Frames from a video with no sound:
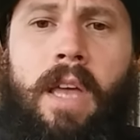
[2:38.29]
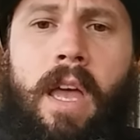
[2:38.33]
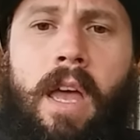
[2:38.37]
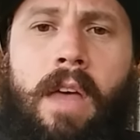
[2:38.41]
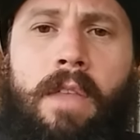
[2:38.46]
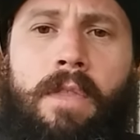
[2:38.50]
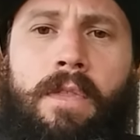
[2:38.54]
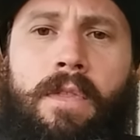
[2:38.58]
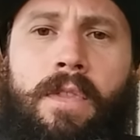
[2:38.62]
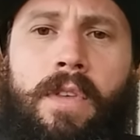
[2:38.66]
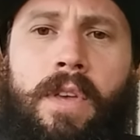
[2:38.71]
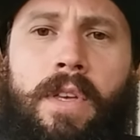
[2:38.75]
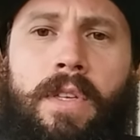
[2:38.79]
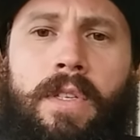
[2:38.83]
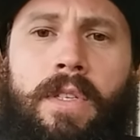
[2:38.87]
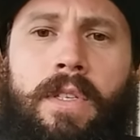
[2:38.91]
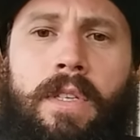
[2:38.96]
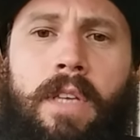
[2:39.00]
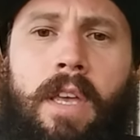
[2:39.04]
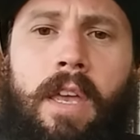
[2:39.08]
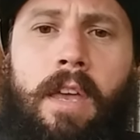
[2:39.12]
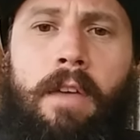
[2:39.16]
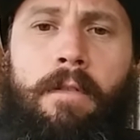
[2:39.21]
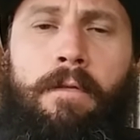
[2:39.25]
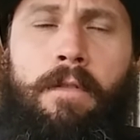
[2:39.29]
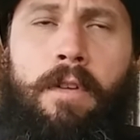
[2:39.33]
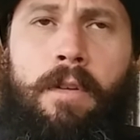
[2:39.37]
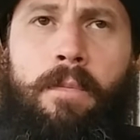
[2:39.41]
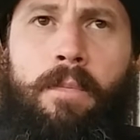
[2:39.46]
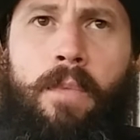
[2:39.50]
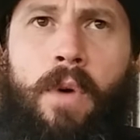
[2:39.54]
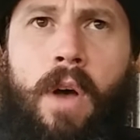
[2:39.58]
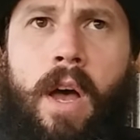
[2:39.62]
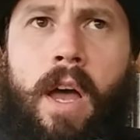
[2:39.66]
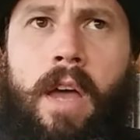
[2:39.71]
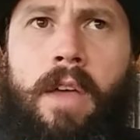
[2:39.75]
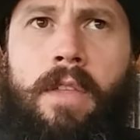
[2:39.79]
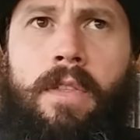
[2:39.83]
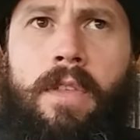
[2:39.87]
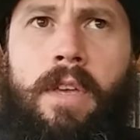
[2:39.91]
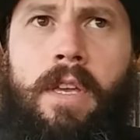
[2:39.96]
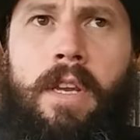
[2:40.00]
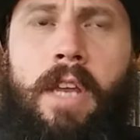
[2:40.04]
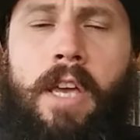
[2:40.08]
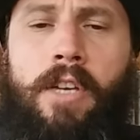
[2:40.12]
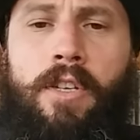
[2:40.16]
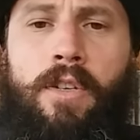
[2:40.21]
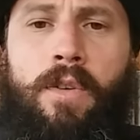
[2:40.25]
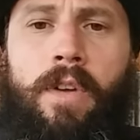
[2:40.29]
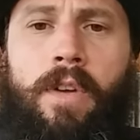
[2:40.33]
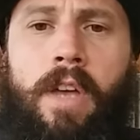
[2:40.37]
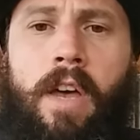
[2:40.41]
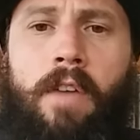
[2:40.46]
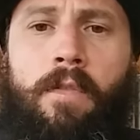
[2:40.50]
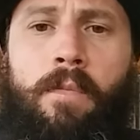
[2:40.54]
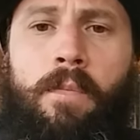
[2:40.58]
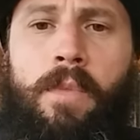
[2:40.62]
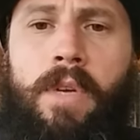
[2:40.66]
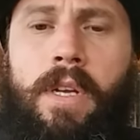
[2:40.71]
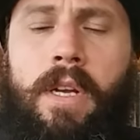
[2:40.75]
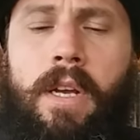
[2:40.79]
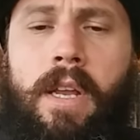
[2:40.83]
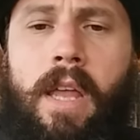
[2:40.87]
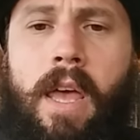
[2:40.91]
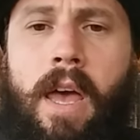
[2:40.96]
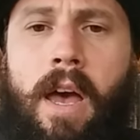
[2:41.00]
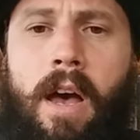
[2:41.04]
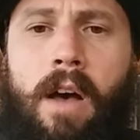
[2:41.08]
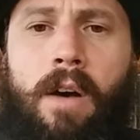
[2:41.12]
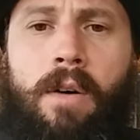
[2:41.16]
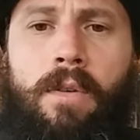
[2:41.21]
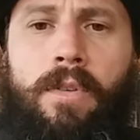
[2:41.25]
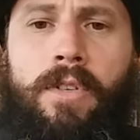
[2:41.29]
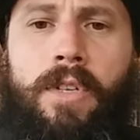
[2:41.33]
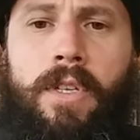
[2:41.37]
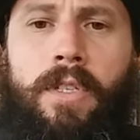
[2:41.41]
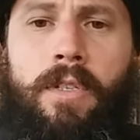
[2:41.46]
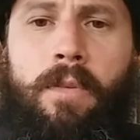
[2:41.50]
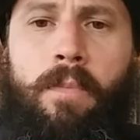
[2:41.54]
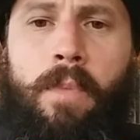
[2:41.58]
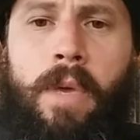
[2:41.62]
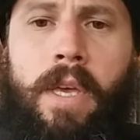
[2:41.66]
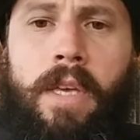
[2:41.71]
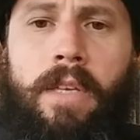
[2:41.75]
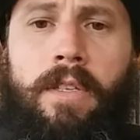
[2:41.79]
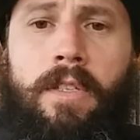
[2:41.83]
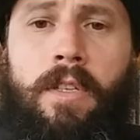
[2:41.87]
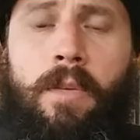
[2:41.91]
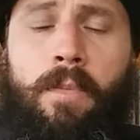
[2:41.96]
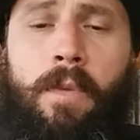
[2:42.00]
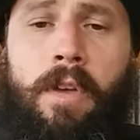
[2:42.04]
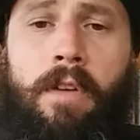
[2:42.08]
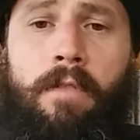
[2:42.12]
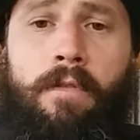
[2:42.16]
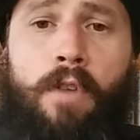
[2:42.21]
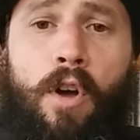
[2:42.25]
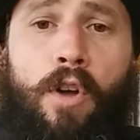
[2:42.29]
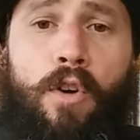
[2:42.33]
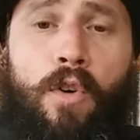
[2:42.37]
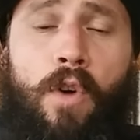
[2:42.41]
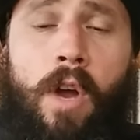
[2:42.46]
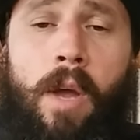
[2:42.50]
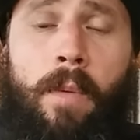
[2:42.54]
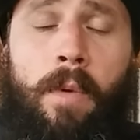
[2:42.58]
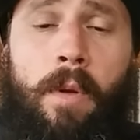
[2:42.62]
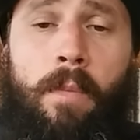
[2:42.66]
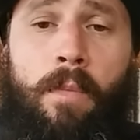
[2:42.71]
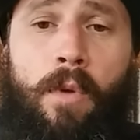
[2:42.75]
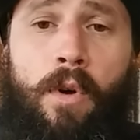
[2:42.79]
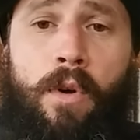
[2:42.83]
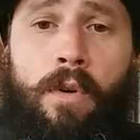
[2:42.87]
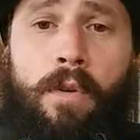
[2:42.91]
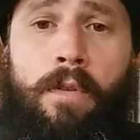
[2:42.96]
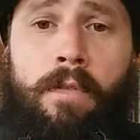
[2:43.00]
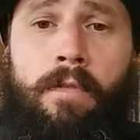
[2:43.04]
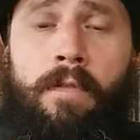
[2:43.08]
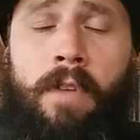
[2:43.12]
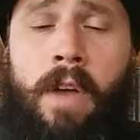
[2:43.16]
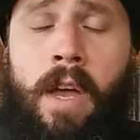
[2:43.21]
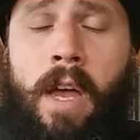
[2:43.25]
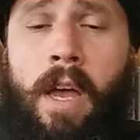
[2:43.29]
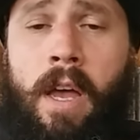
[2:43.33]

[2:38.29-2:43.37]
and this effort by the national government now just appears to be a vote-grabbing move